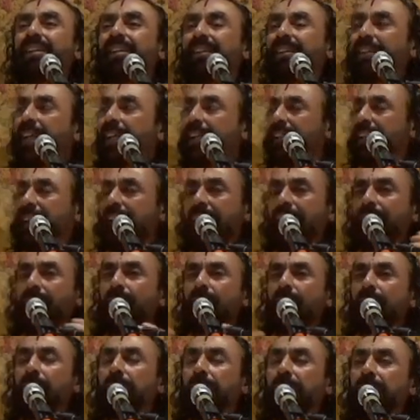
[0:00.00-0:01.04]
then that
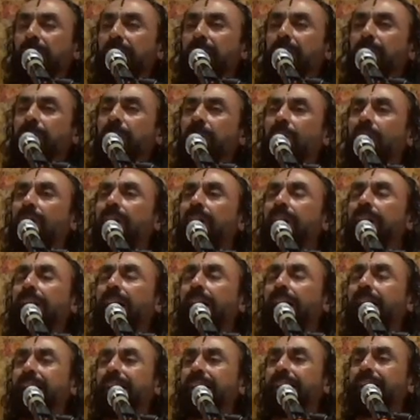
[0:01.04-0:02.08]
will become your
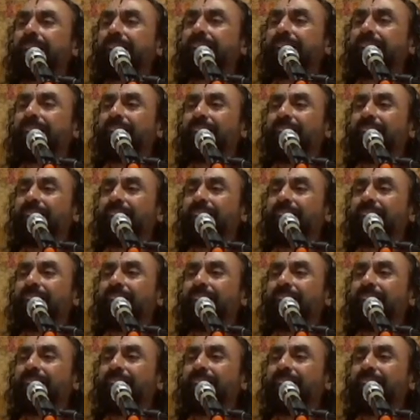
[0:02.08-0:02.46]
reality.